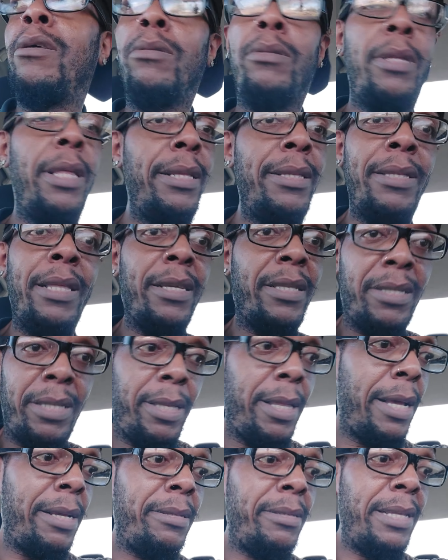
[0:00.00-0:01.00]
the,
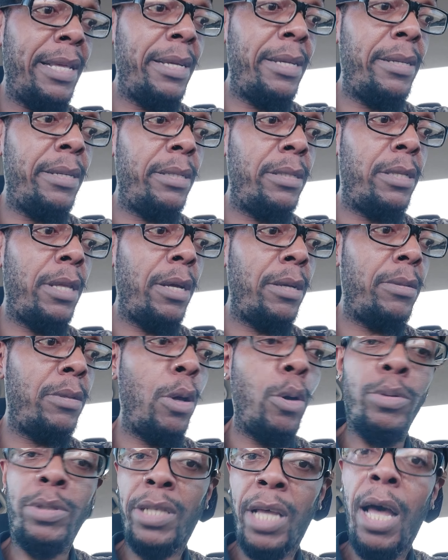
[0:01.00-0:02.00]
the, the,
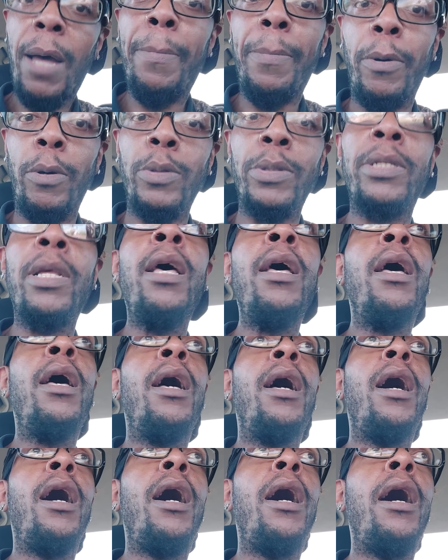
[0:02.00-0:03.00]
those couples
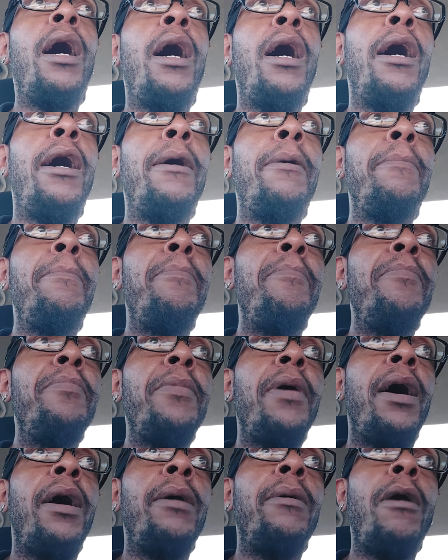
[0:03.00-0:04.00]
um,
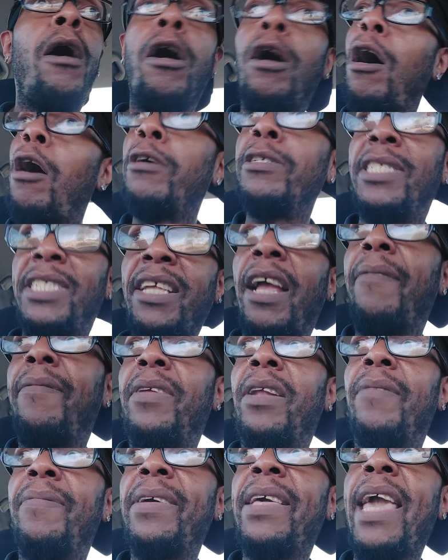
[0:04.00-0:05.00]
uh, on several of